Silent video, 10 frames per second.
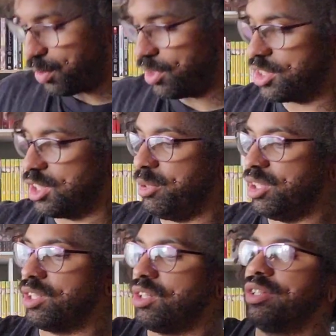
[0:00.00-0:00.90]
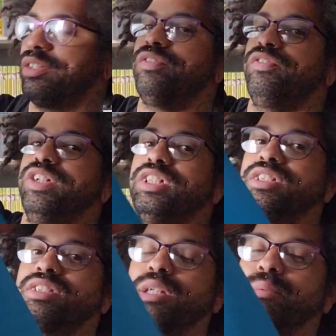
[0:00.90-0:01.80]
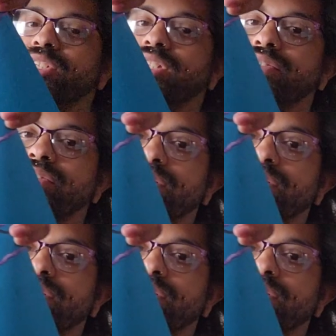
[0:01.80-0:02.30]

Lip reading: one's gonna be like all the villains, I believe,